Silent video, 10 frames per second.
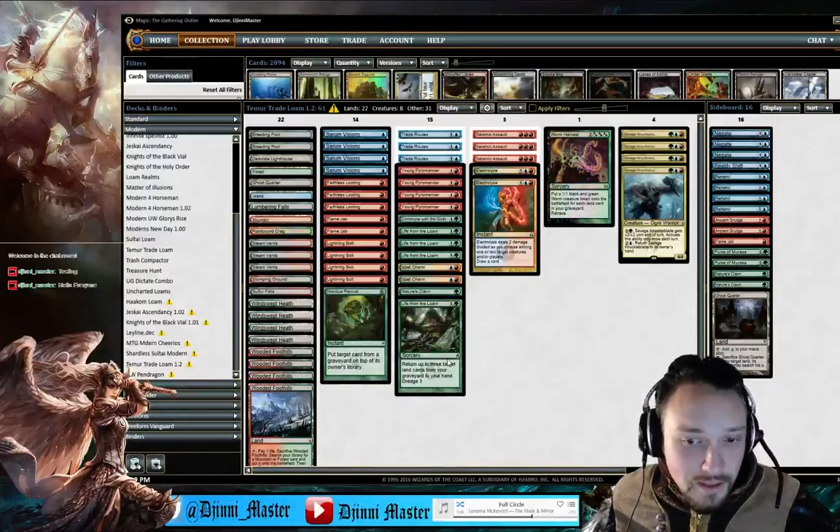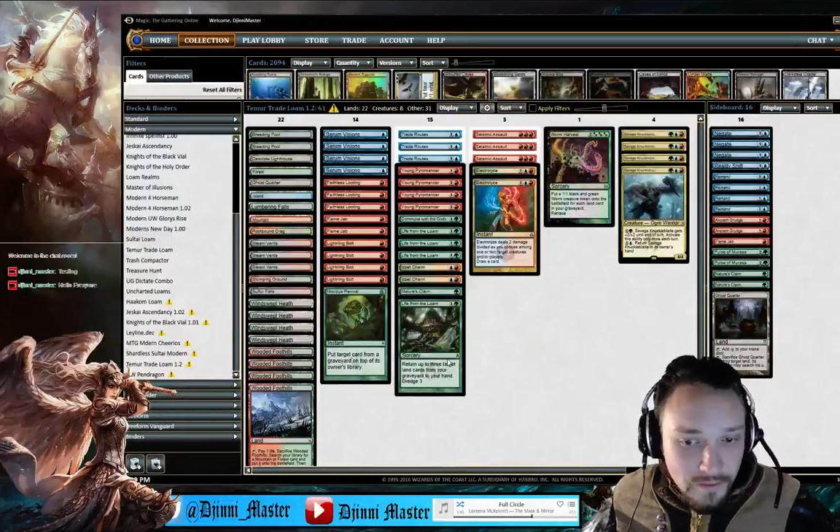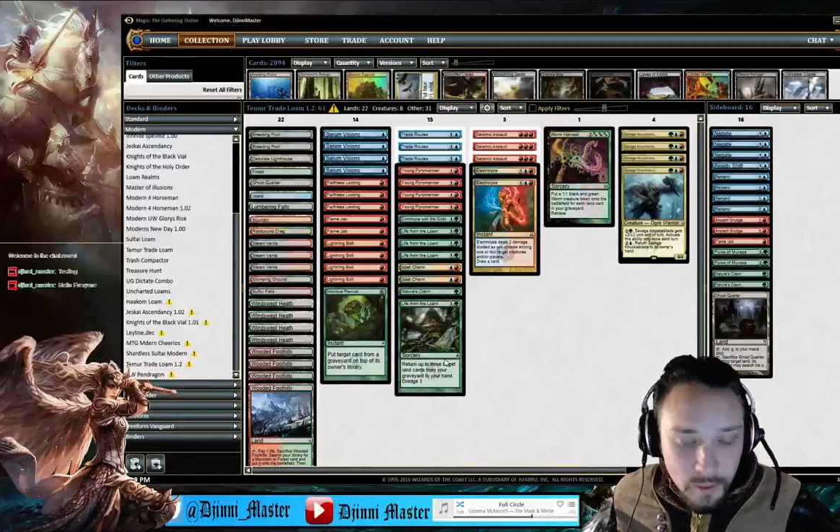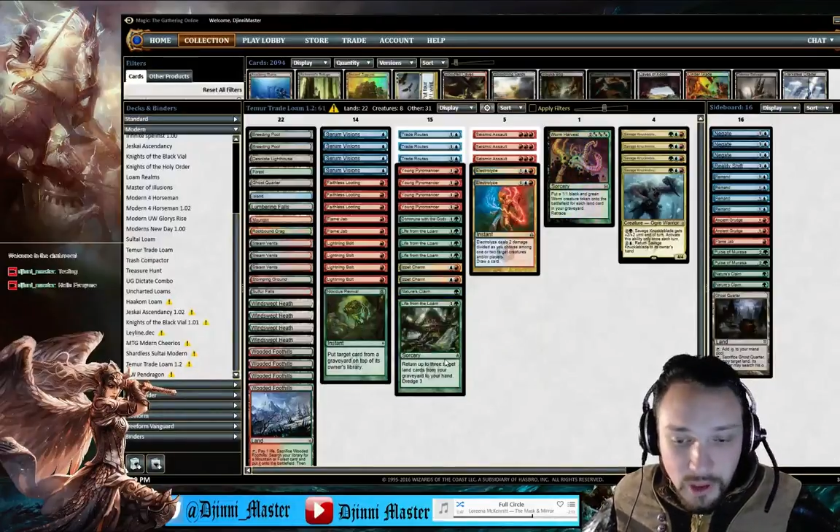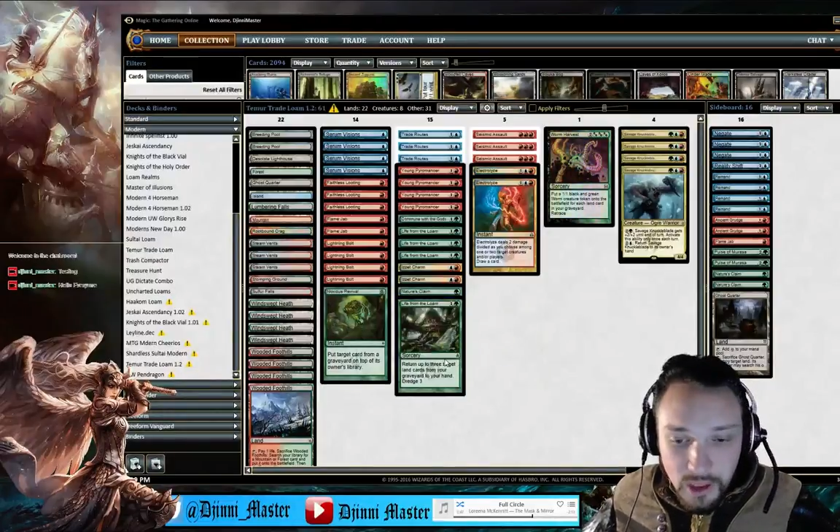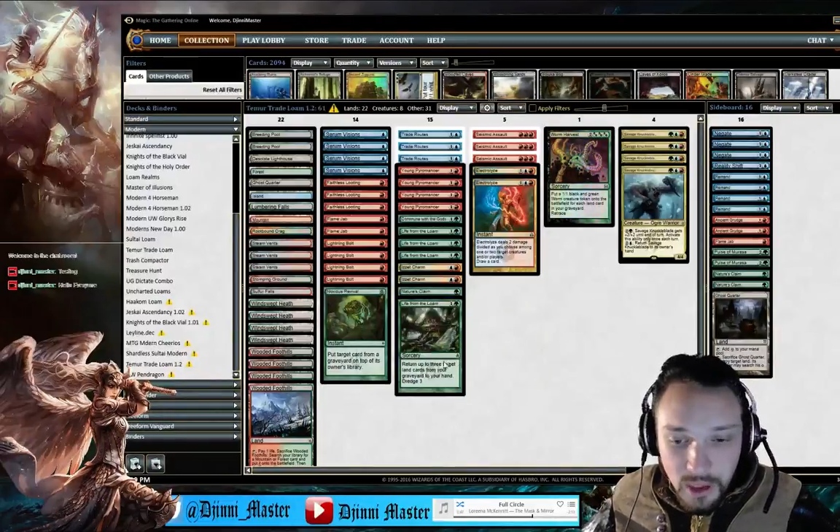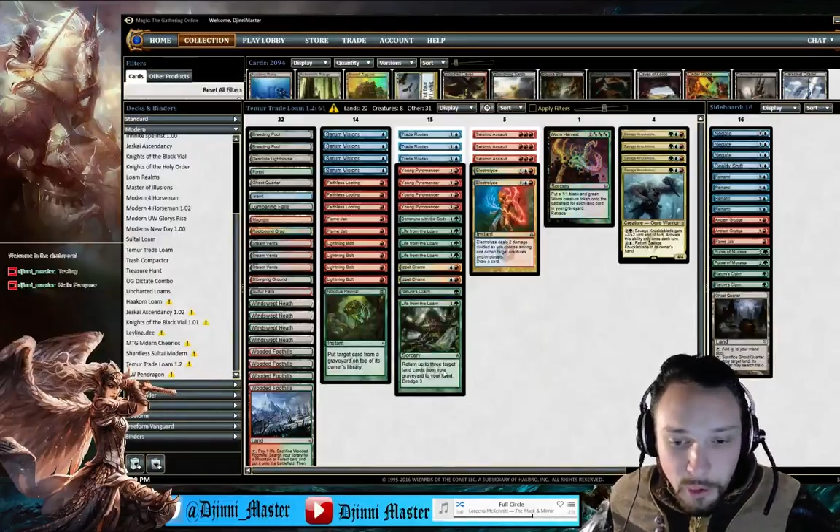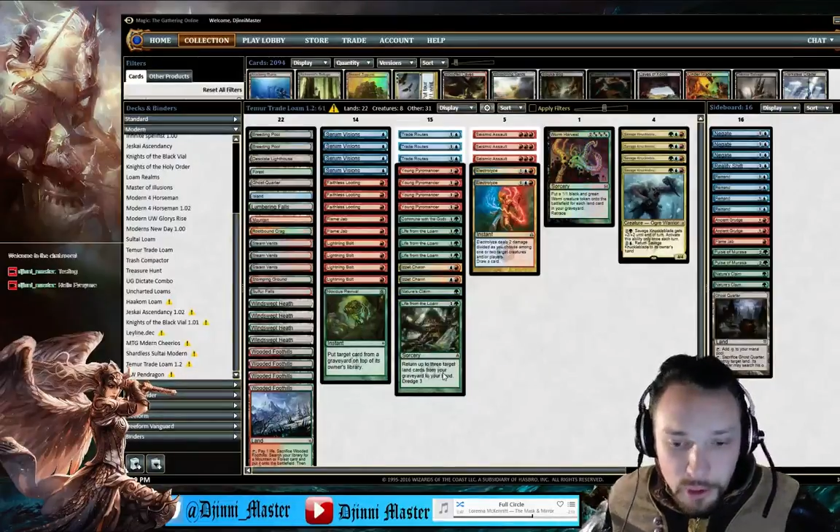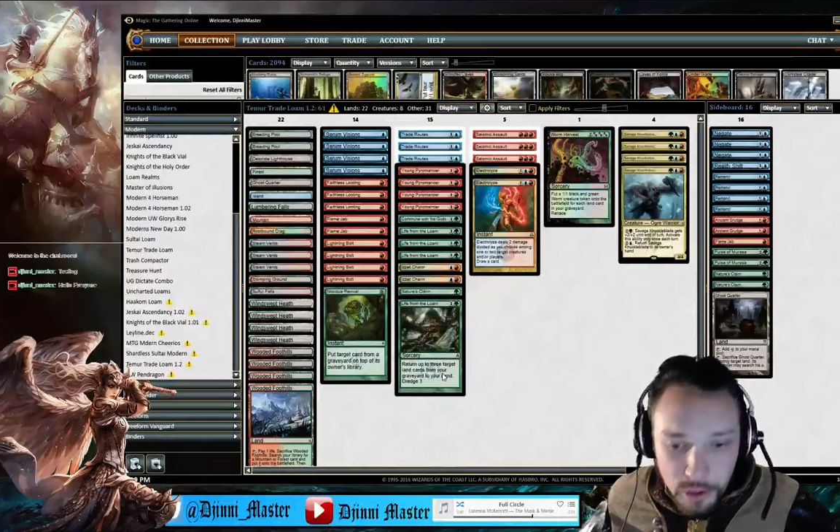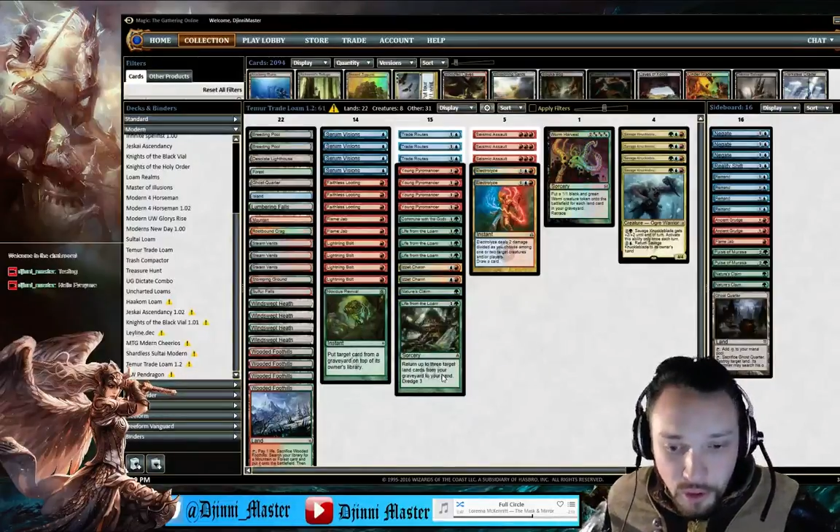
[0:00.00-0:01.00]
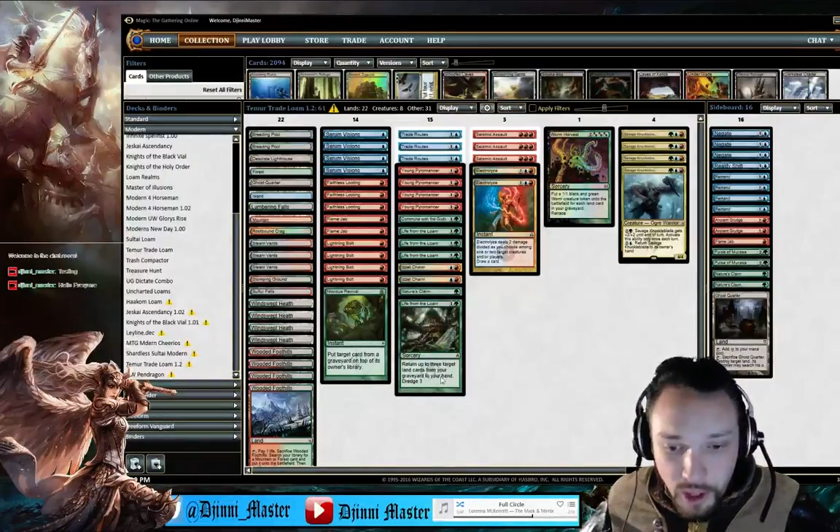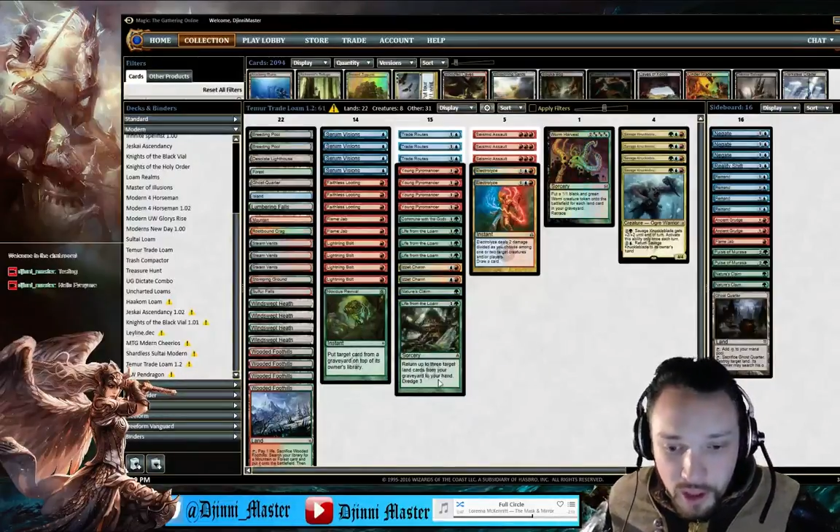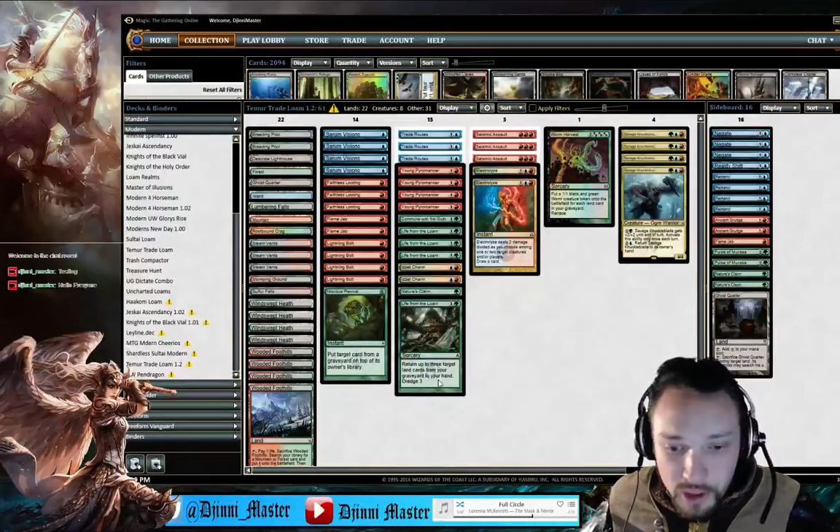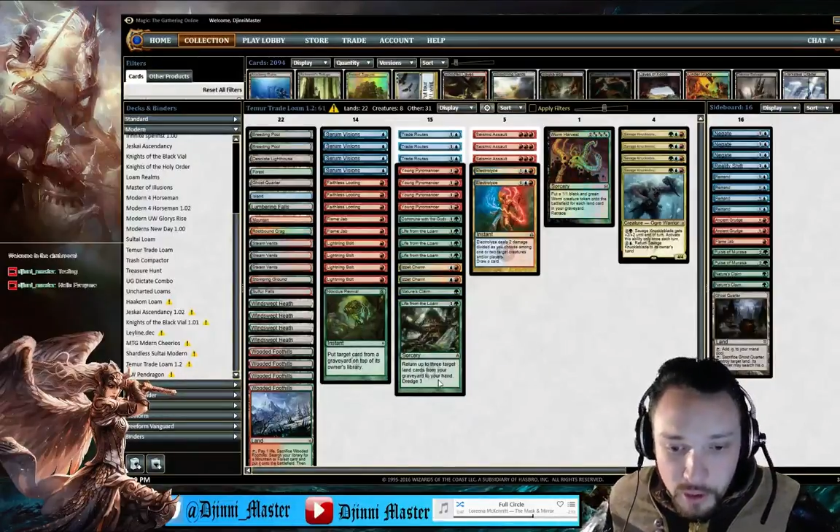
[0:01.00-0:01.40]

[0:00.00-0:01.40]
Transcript: familiar with Dredge,